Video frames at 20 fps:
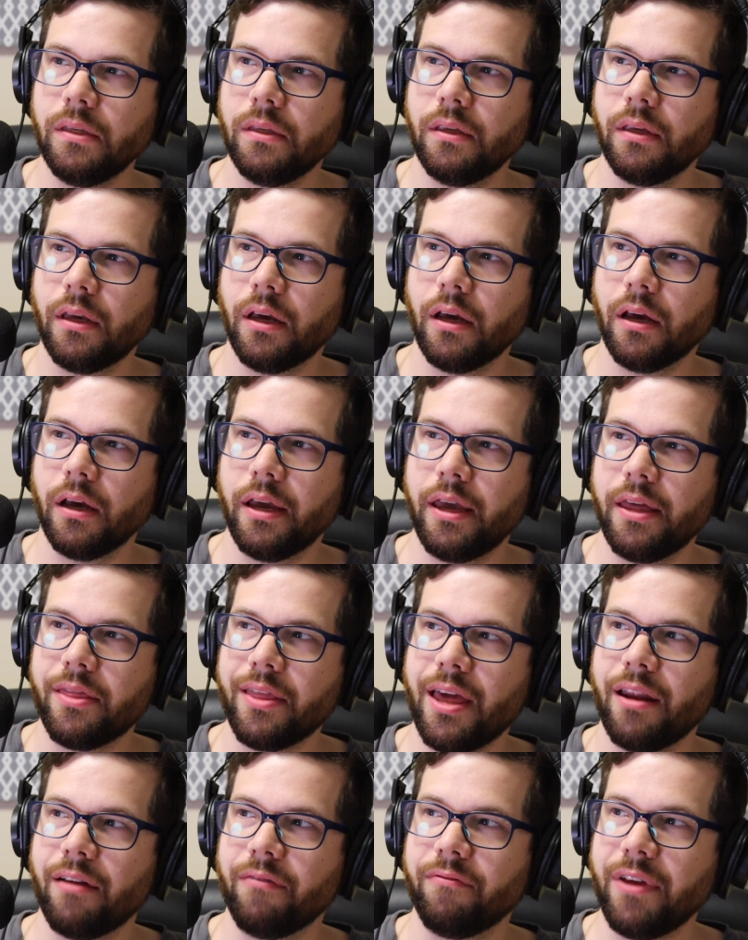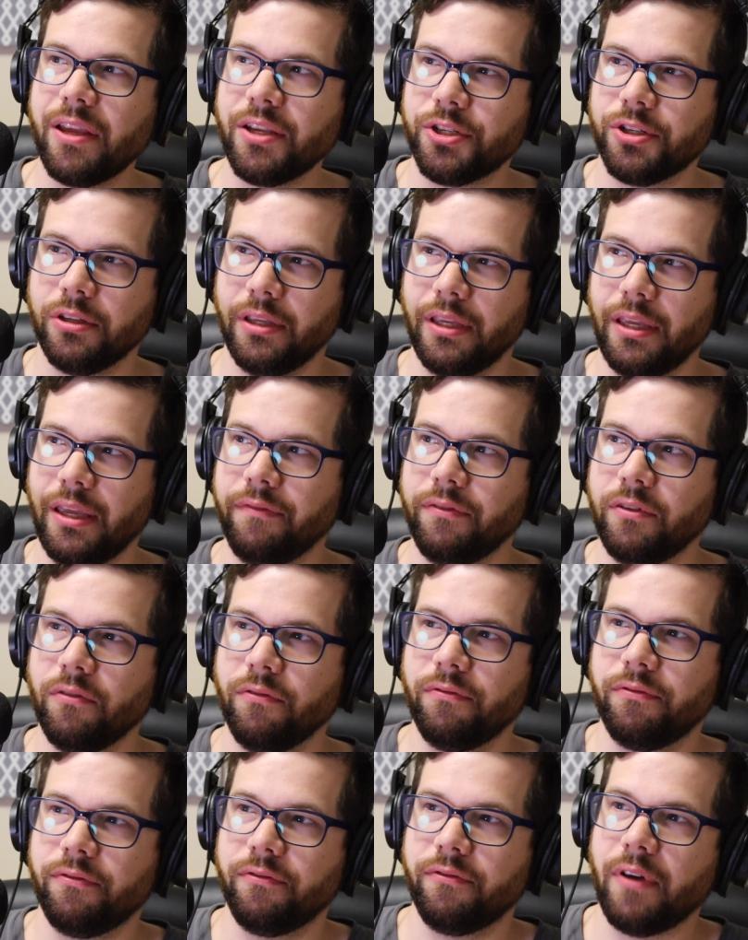then eventually, if you
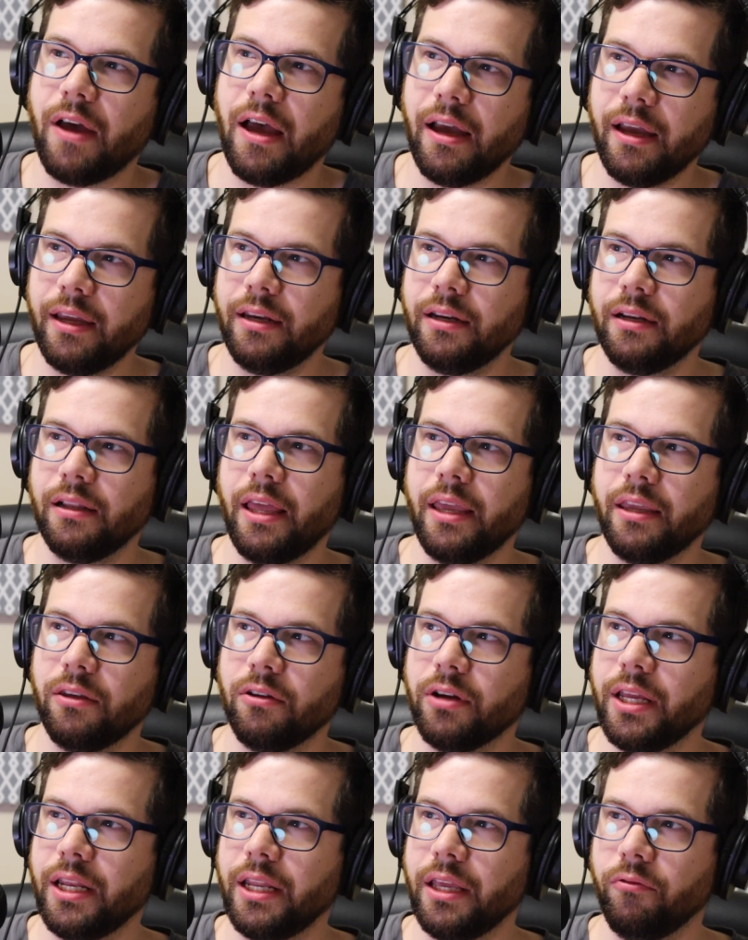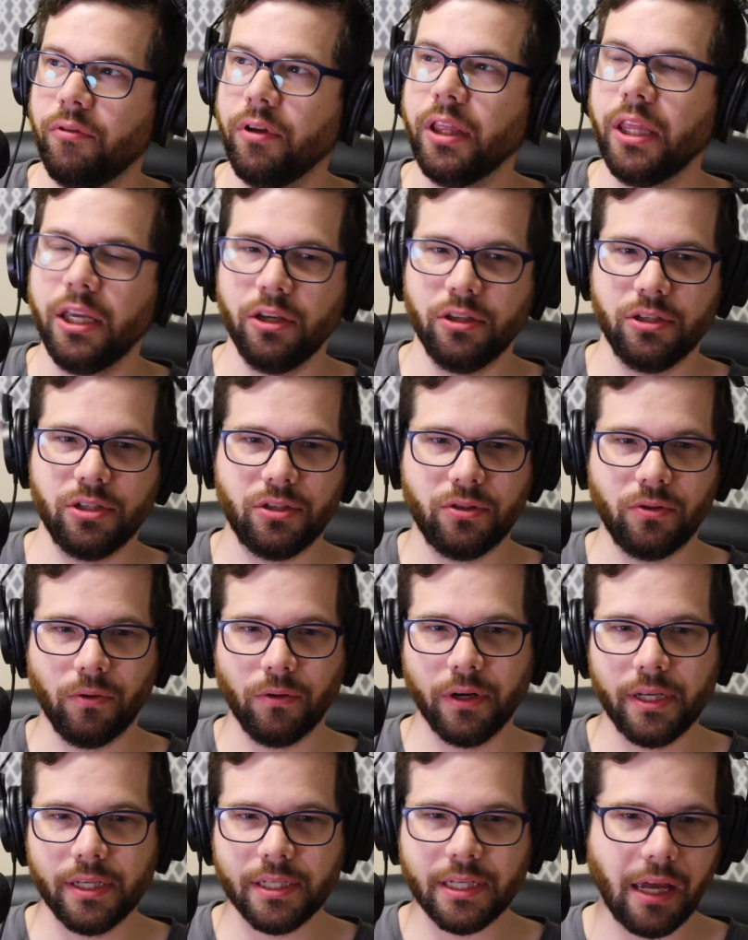find like you're getting really good
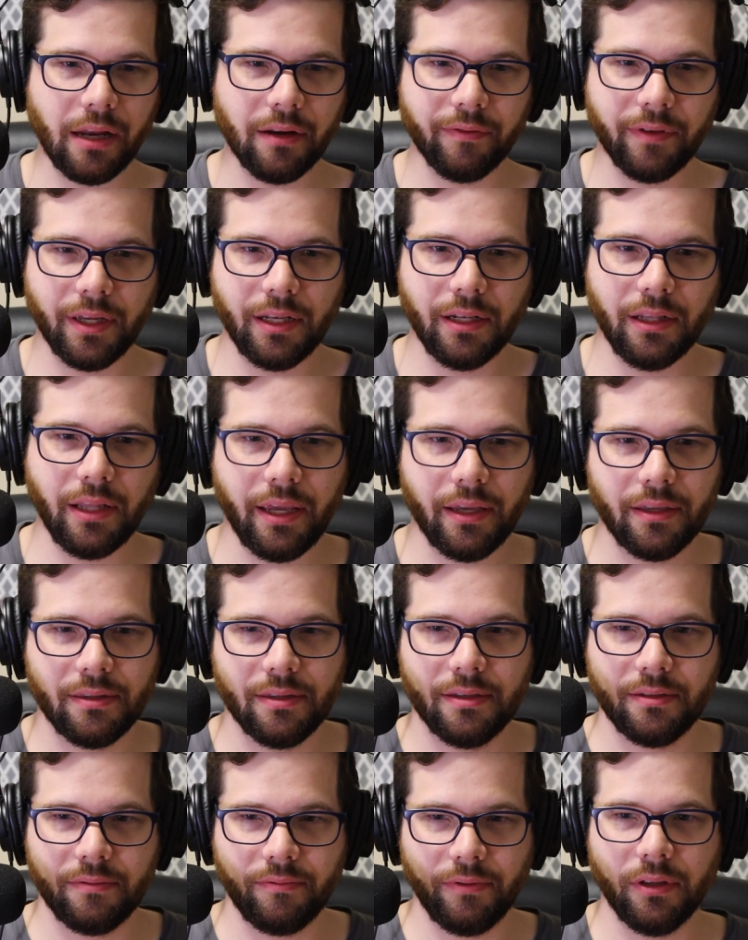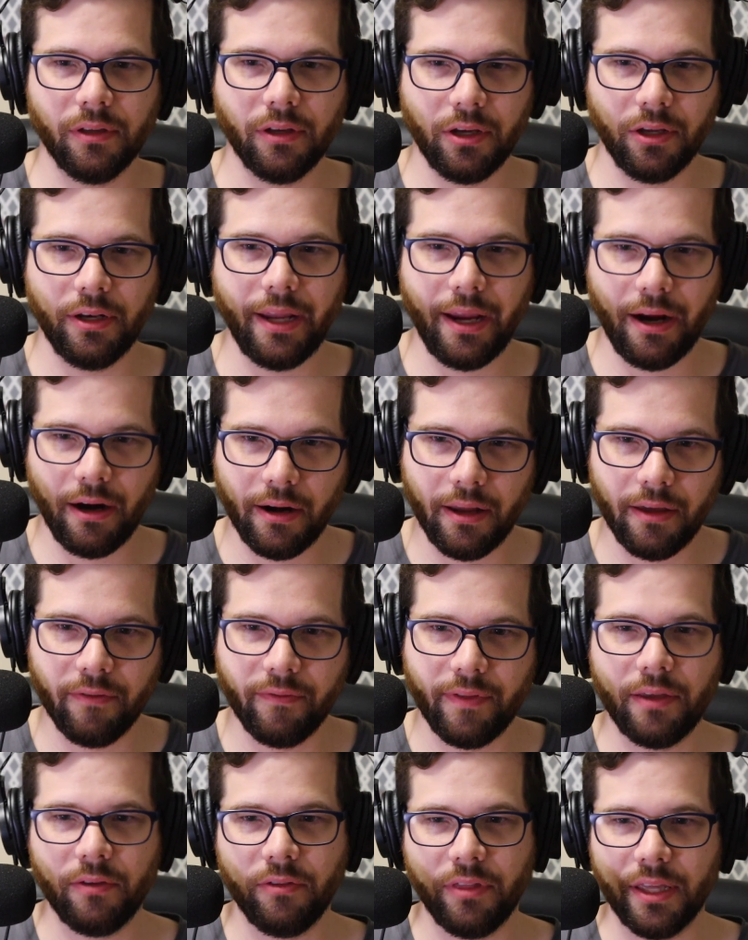stories out of it, like this real good narrative
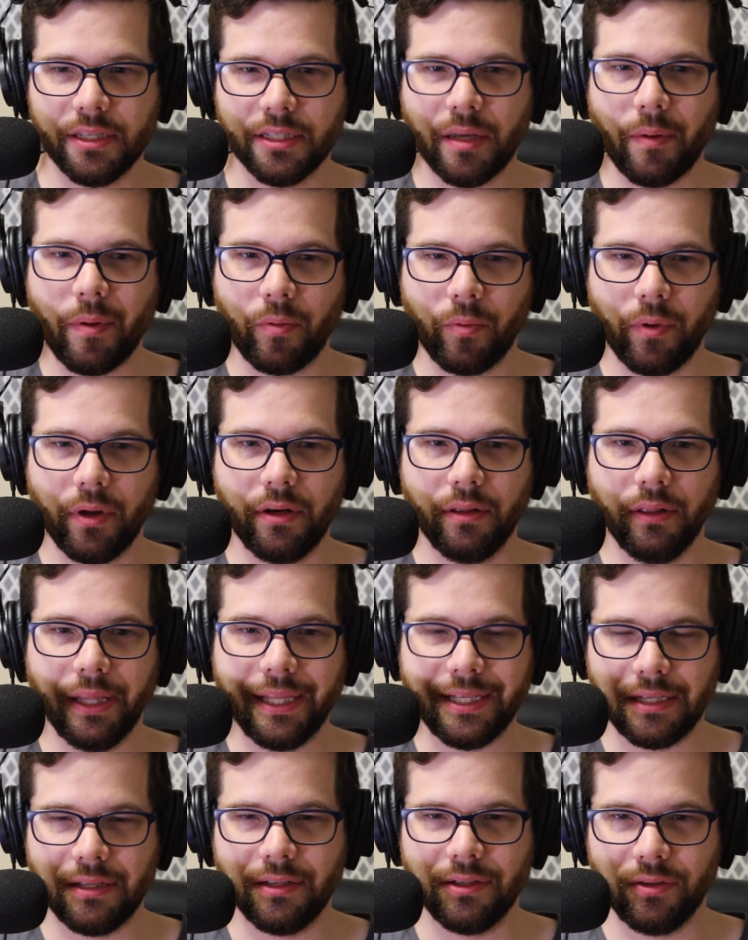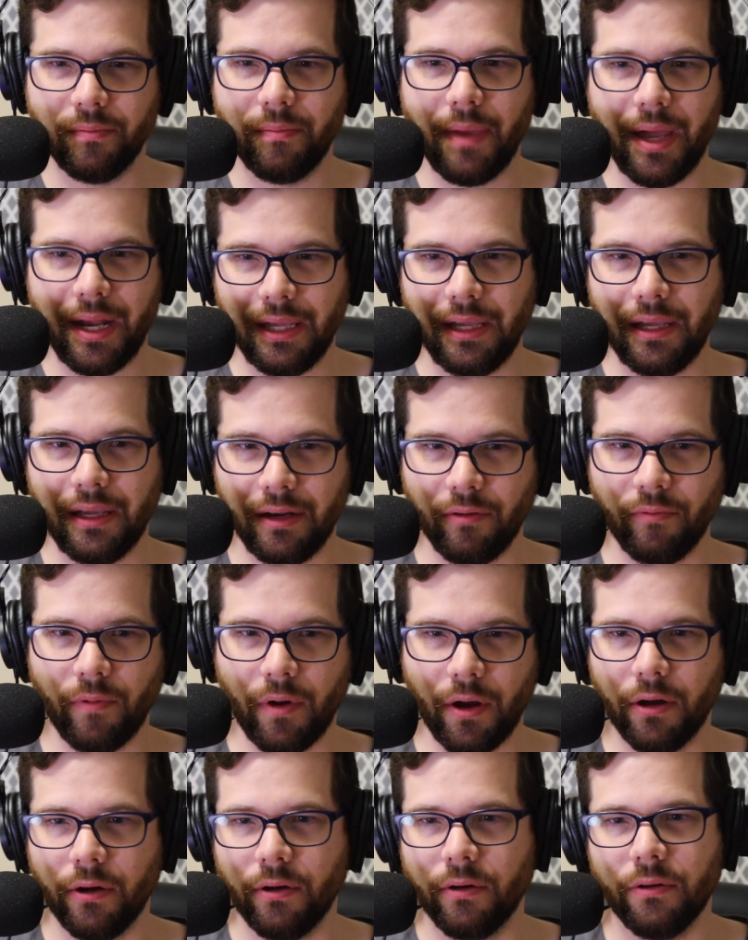that you think someone would listen to many in a
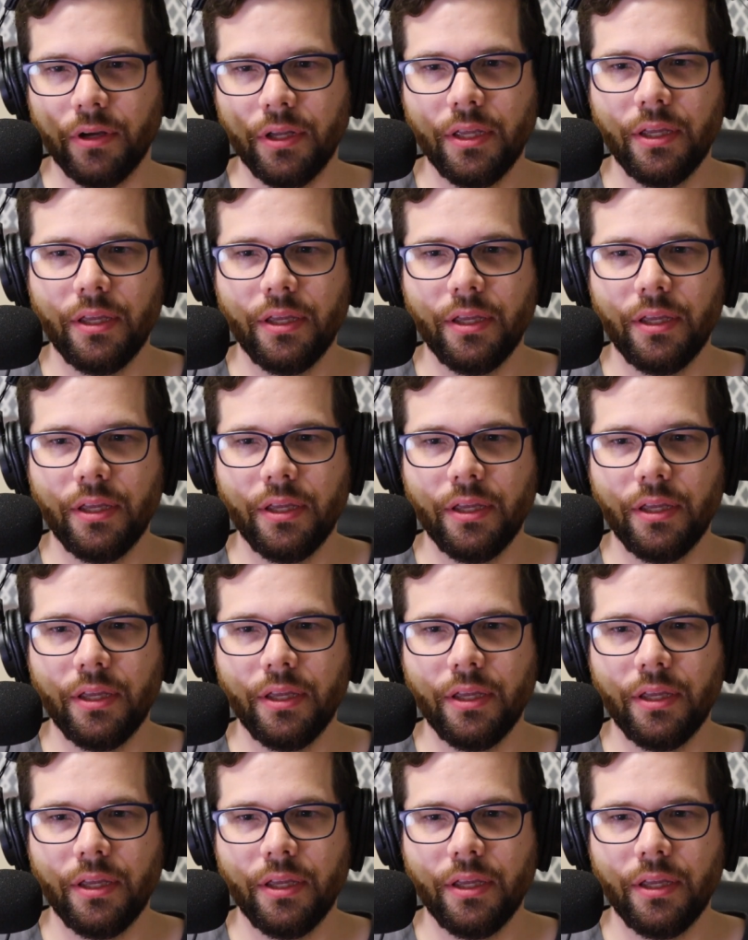row,